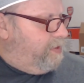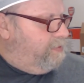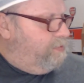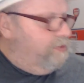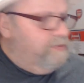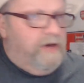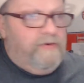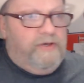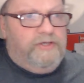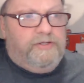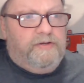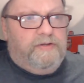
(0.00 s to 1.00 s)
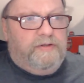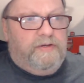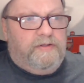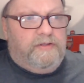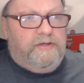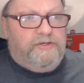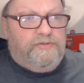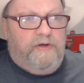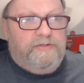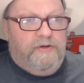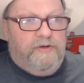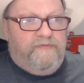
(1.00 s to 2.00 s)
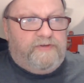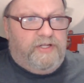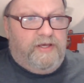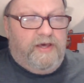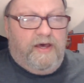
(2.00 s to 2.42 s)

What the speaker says: will notice that this one's obviously